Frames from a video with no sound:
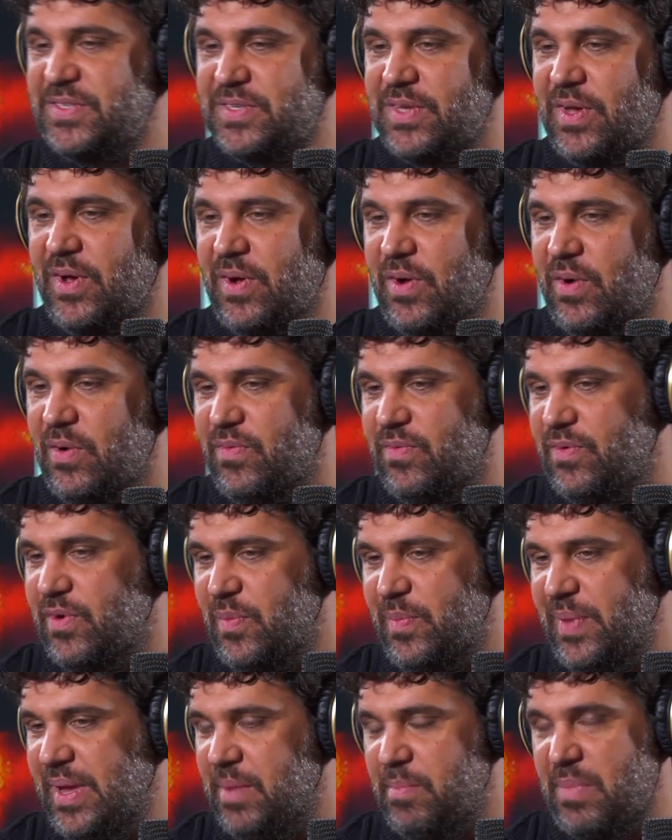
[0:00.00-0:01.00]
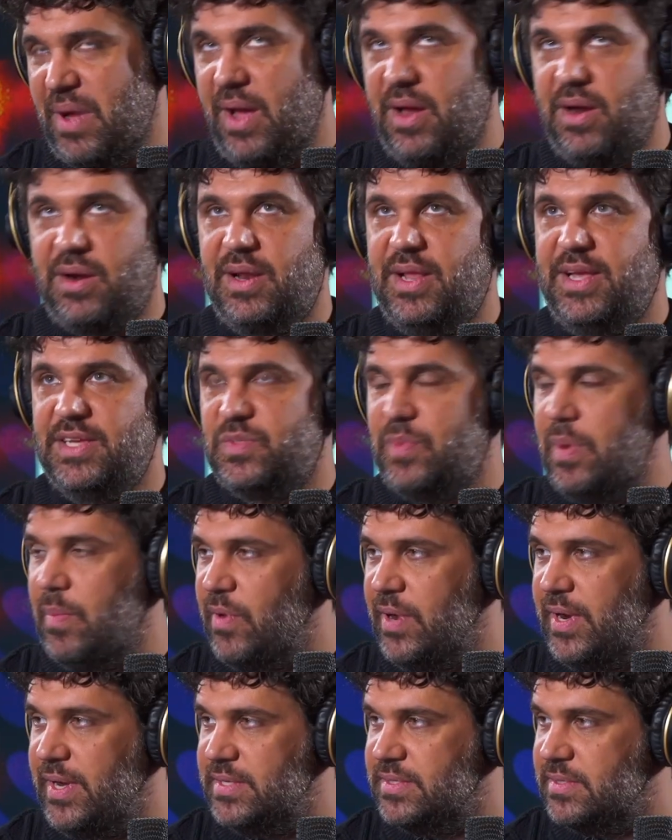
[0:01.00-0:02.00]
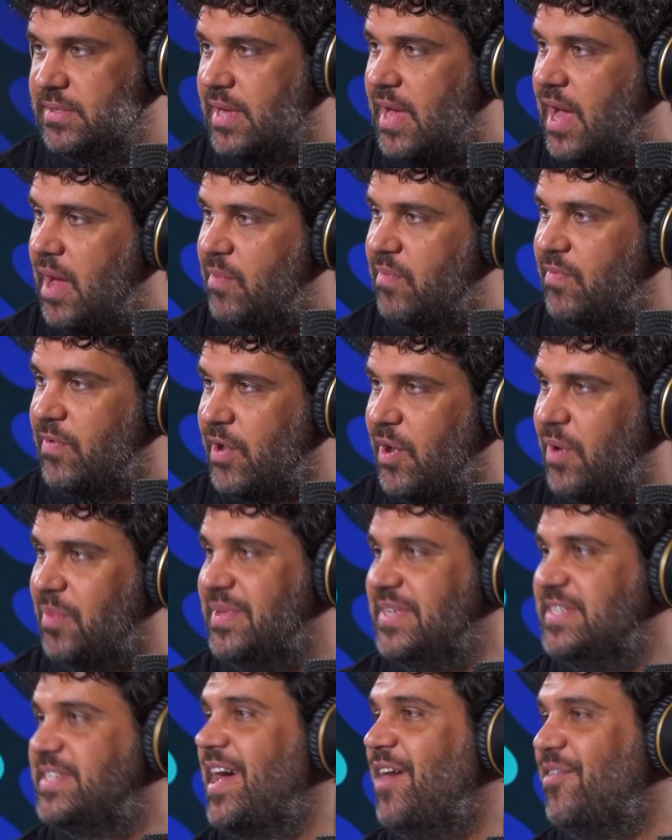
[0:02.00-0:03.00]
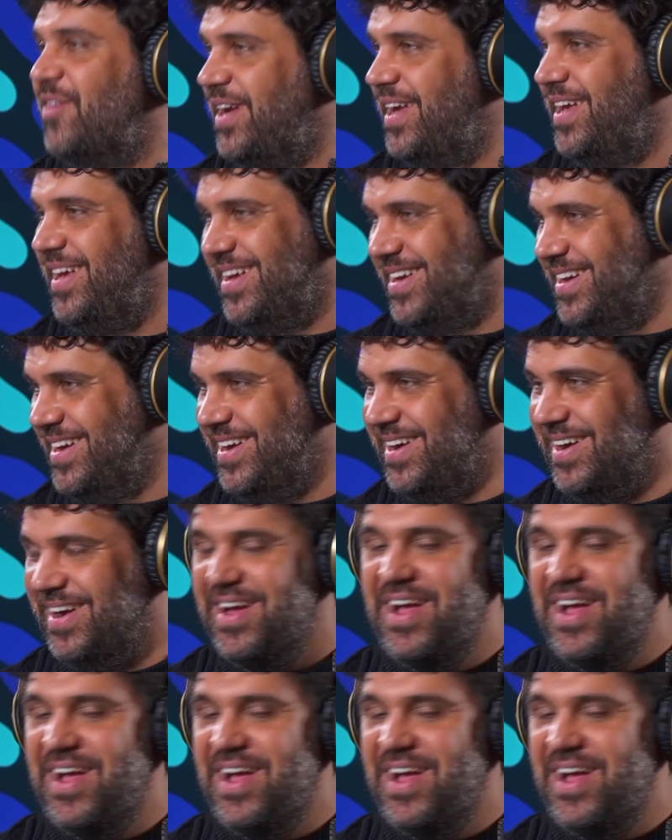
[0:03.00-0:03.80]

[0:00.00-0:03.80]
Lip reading: So for me, my earliest memories come from discovering